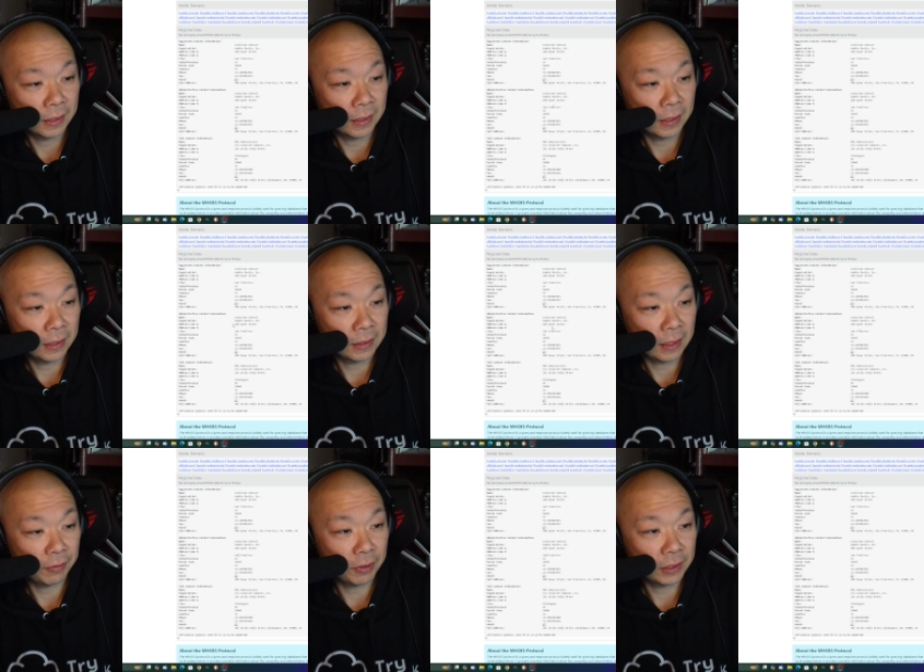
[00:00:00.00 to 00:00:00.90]
uh,
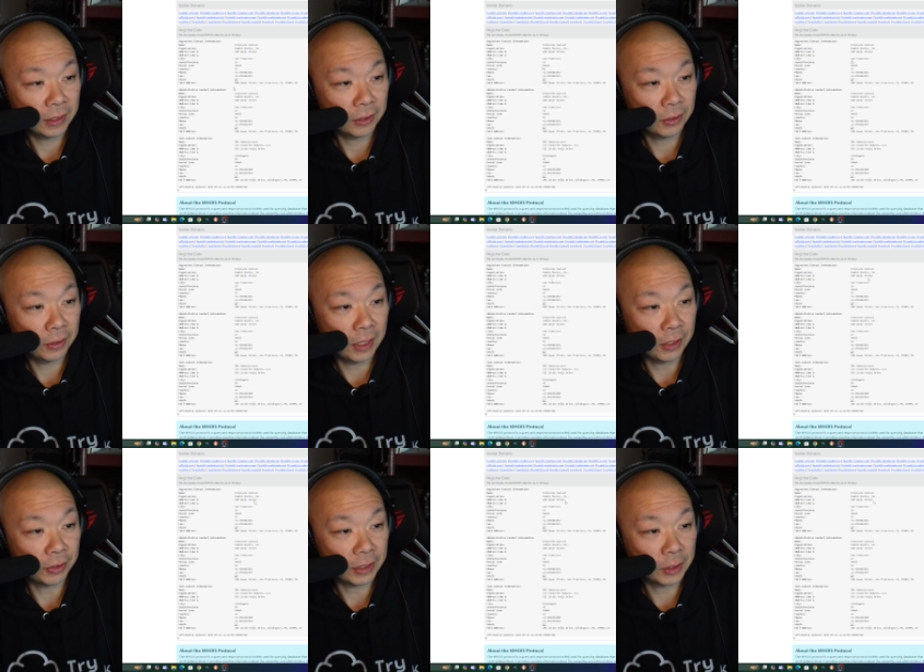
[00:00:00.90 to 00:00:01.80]
San Francisco, one
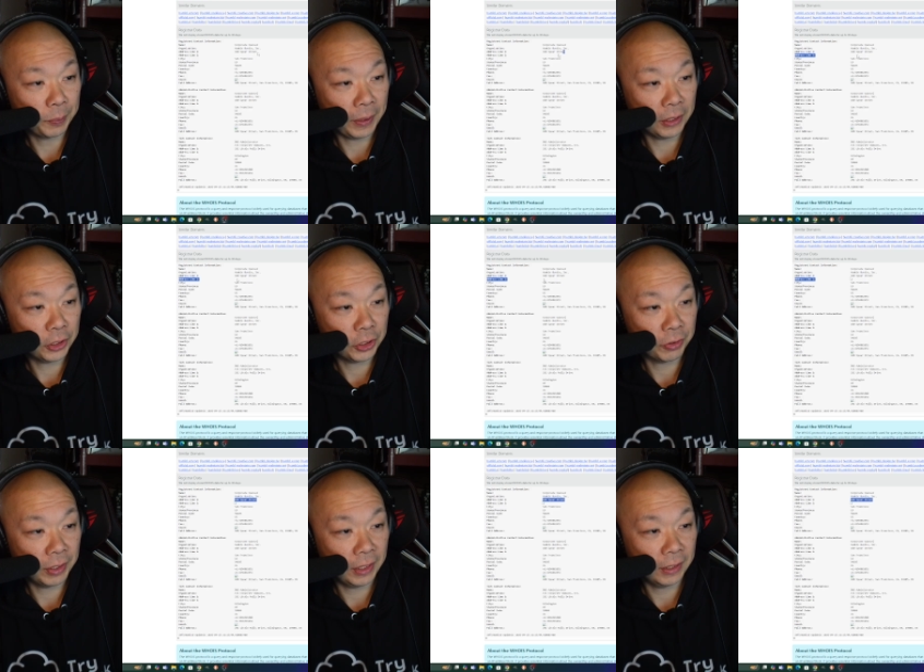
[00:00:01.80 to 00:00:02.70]
hundred Spear
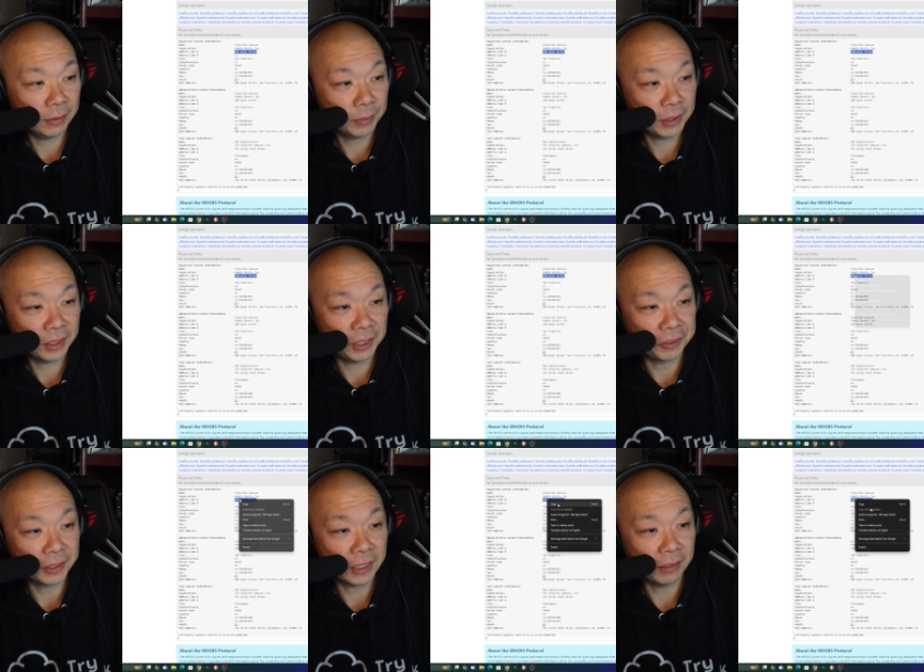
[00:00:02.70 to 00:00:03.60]
Street. Just
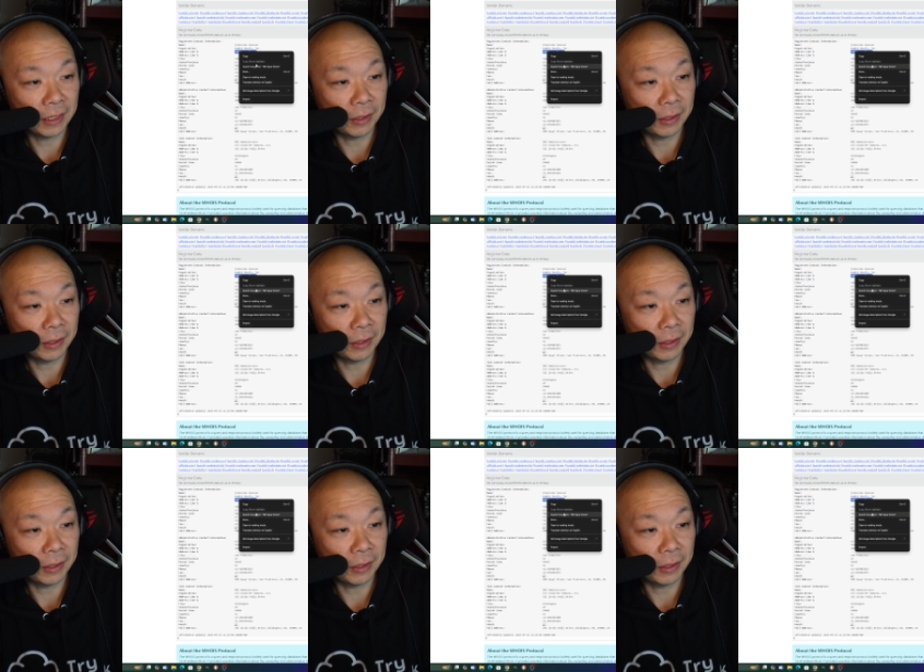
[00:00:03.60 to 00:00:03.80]
curious how that